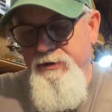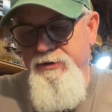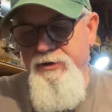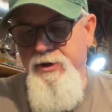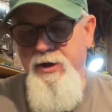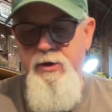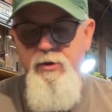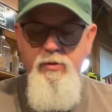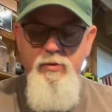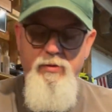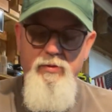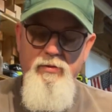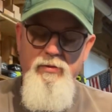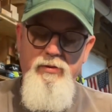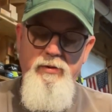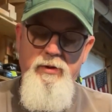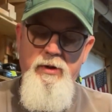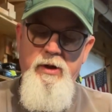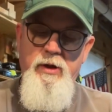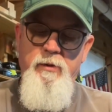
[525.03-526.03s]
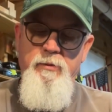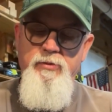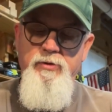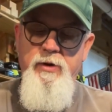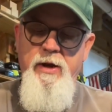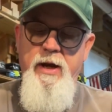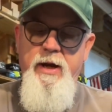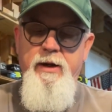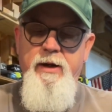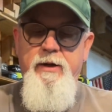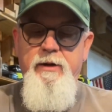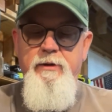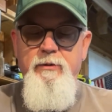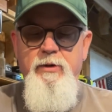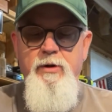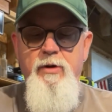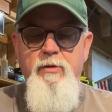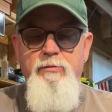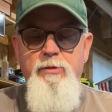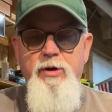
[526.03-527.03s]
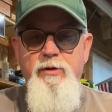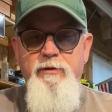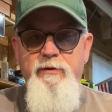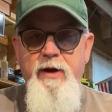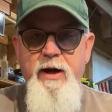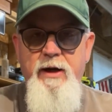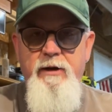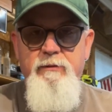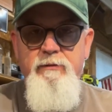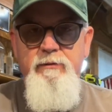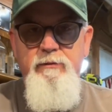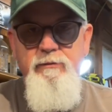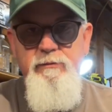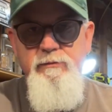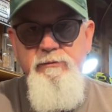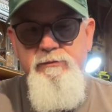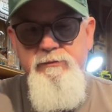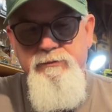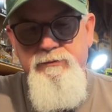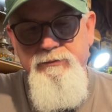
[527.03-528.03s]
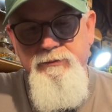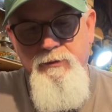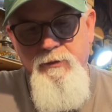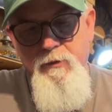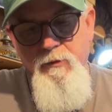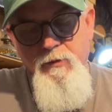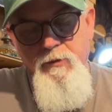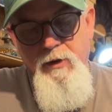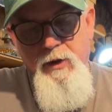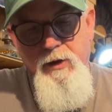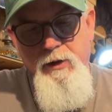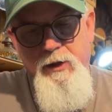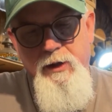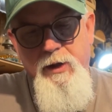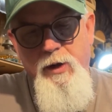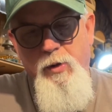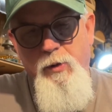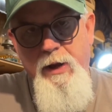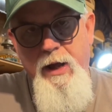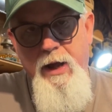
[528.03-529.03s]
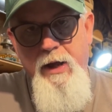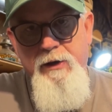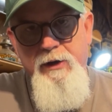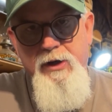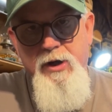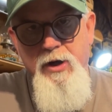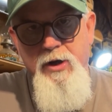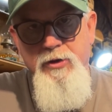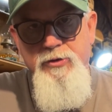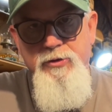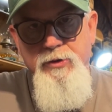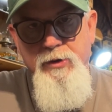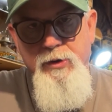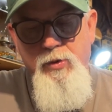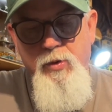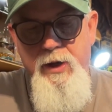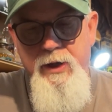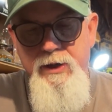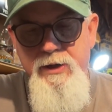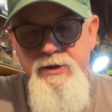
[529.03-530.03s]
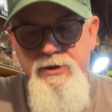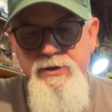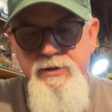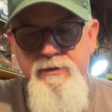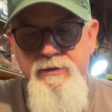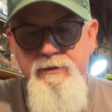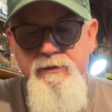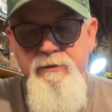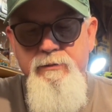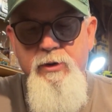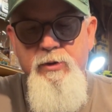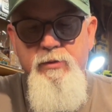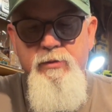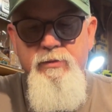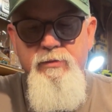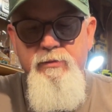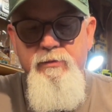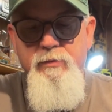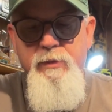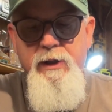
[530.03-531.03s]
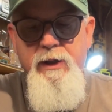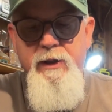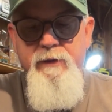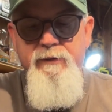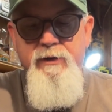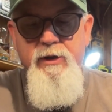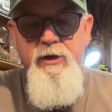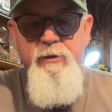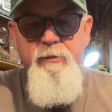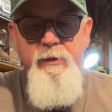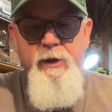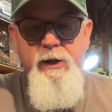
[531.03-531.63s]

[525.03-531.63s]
so you know, we're going to move out, get on out in the country a ways. I'm going to be living near my